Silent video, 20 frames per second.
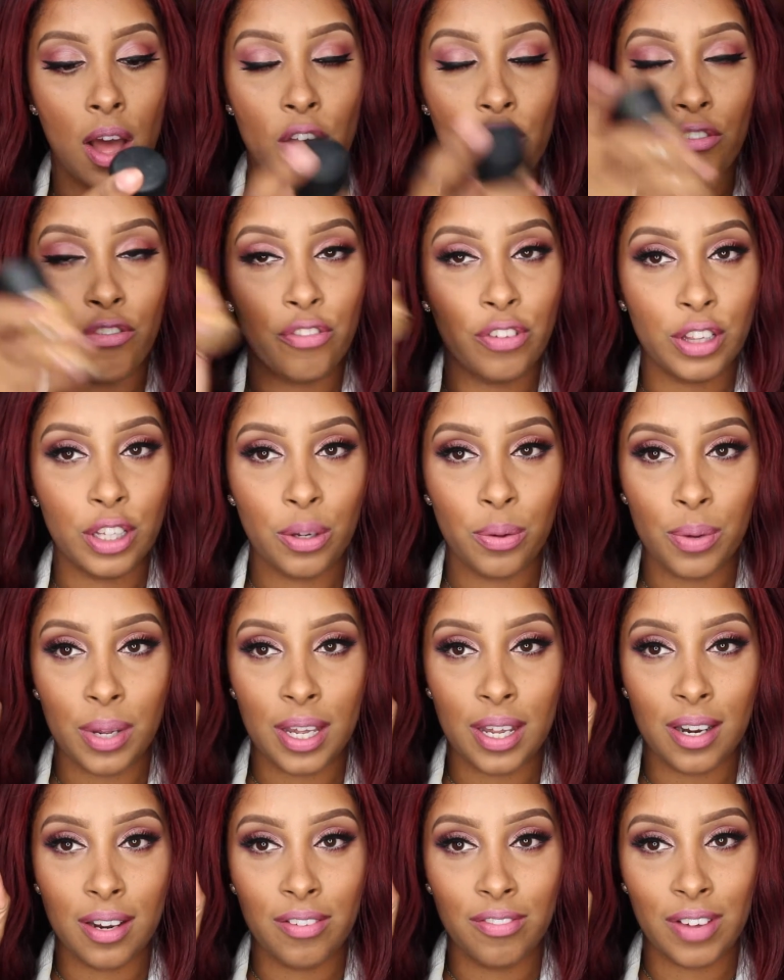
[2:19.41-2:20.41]

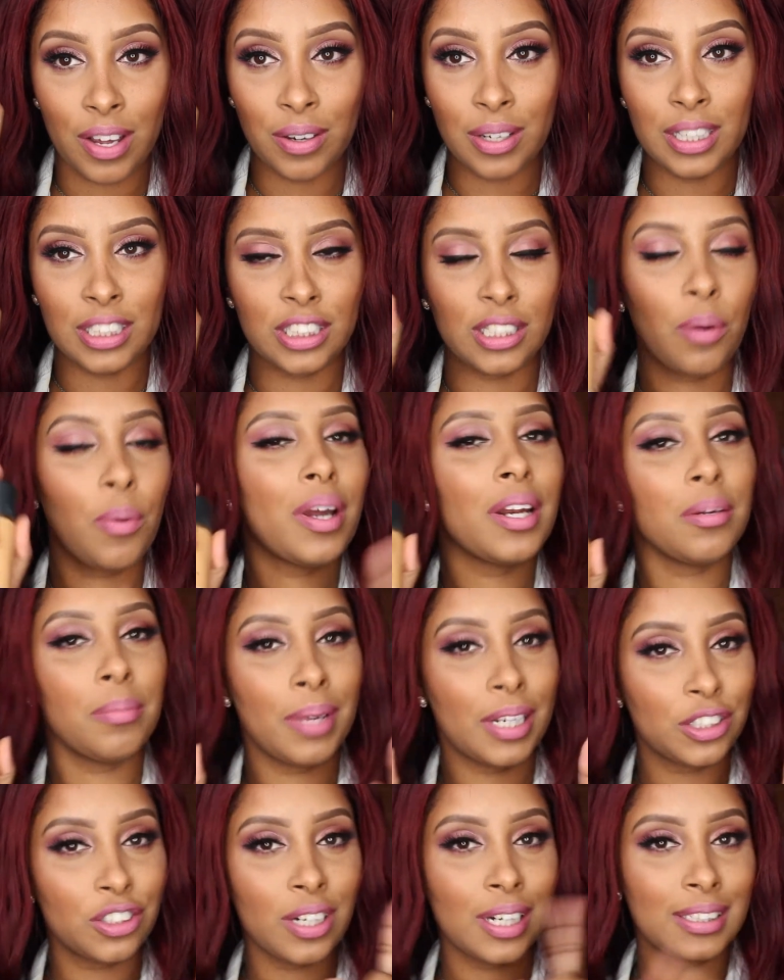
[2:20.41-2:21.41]
Fluid Foundation. I wanted to
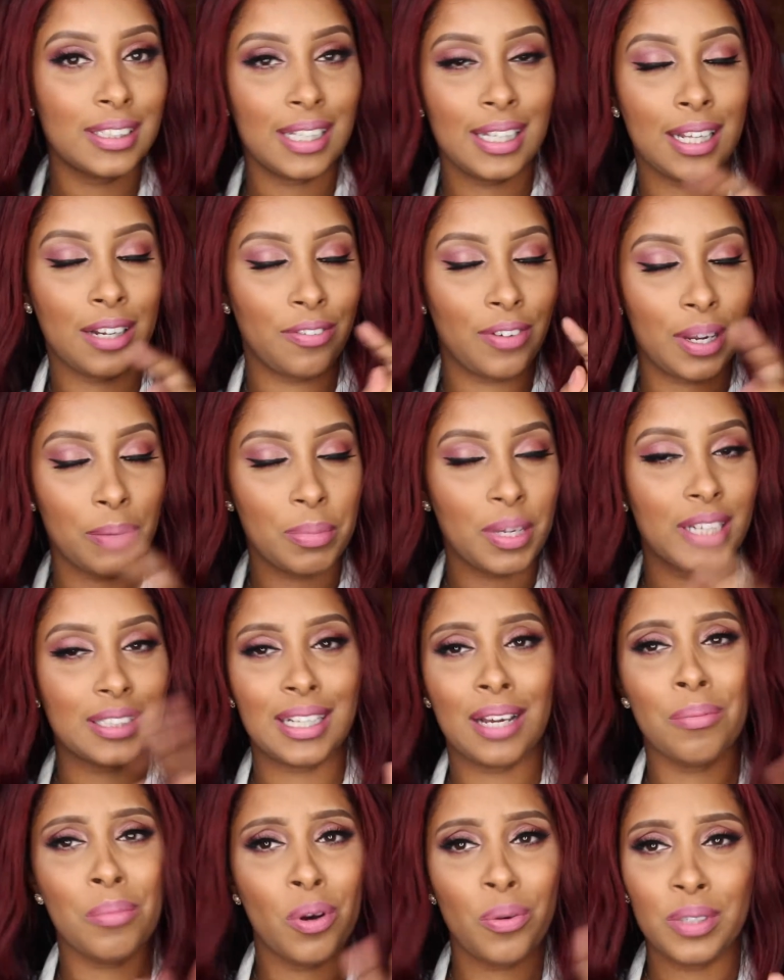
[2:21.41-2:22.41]
make sure I say that right because
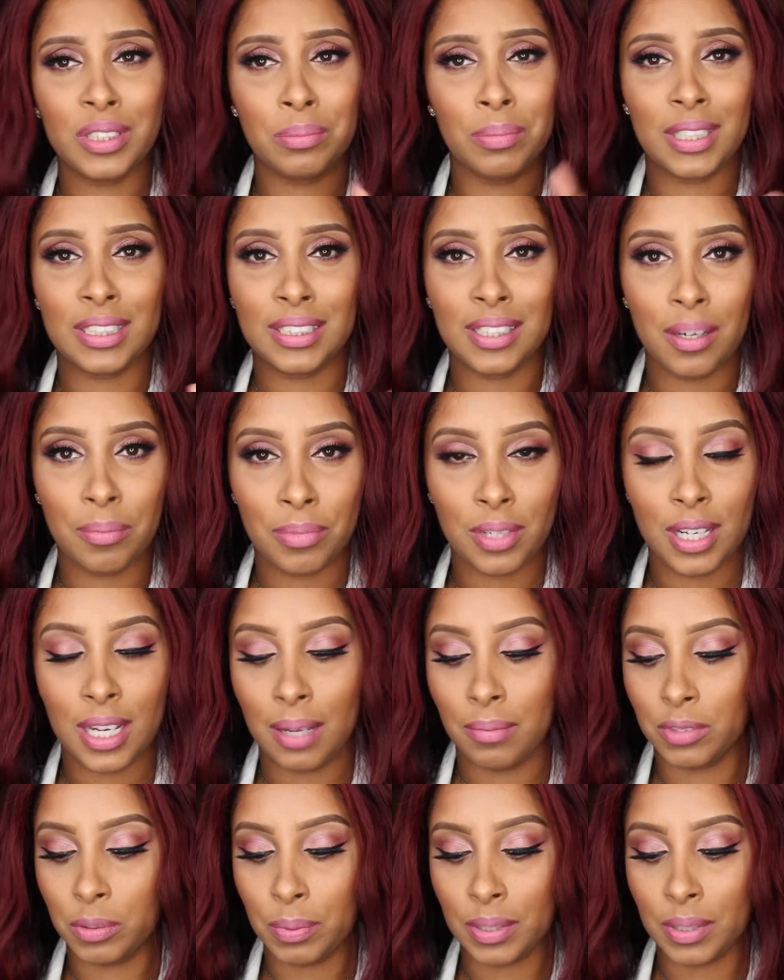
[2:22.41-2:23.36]
I'm always mixing up the names,